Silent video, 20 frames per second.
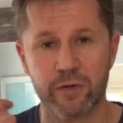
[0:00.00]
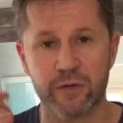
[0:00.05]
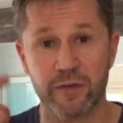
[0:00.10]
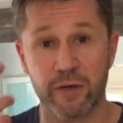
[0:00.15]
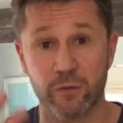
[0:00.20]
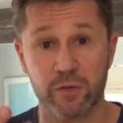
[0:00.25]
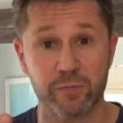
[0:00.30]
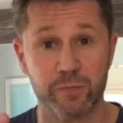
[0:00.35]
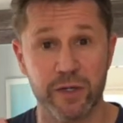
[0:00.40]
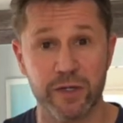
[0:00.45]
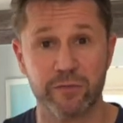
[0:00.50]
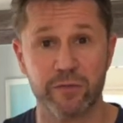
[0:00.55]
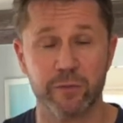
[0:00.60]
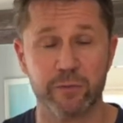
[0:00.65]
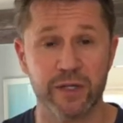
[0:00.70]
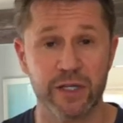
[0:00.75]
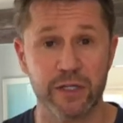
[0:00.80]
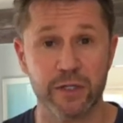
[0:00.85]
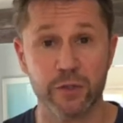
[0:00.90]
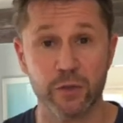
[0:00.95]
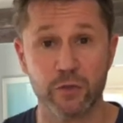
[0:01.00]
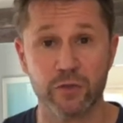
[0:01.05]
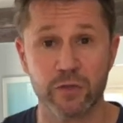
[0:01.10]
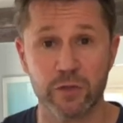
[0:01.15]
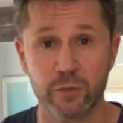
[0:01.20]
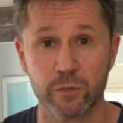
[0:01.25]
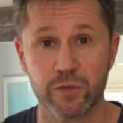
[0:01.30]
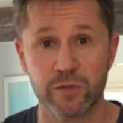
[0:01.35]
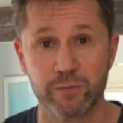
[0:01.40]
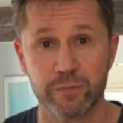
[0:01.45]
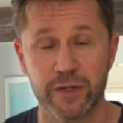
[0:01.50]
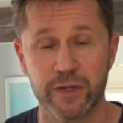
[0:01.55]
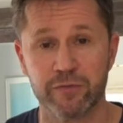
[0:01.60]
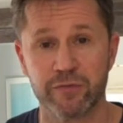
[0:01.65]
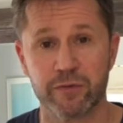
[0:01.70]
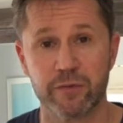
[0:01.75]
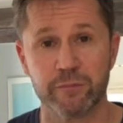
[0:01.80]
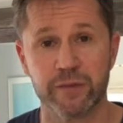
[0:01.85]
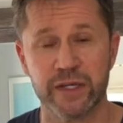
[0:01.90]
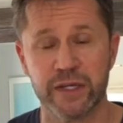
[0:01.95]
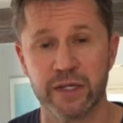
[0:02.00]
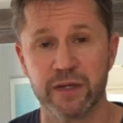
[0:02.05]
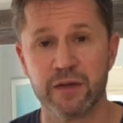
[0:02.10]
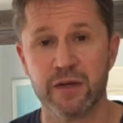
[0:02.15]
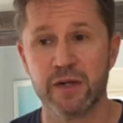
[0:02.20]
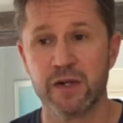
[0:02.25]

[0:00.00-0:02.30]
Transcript: That was big for me. YouTube was big for me.